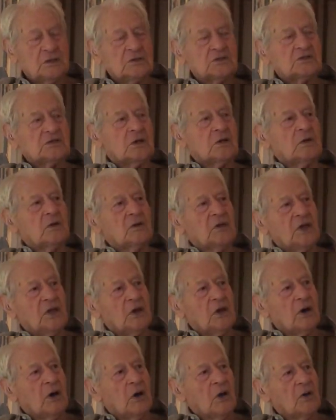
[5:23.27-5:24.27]
So he
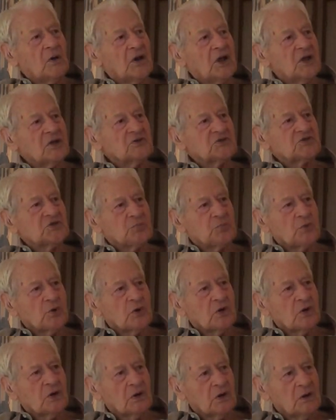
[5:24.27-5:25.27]
called air
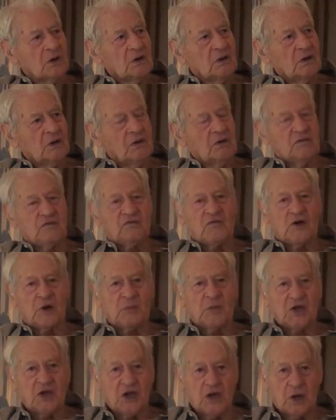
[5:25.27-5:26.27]
support from
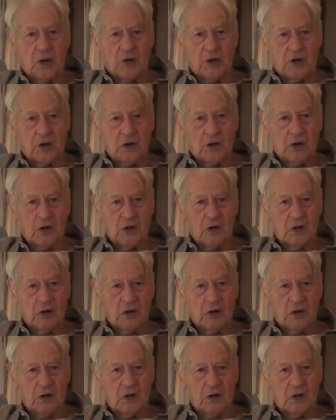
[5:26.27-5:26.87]
a carrier.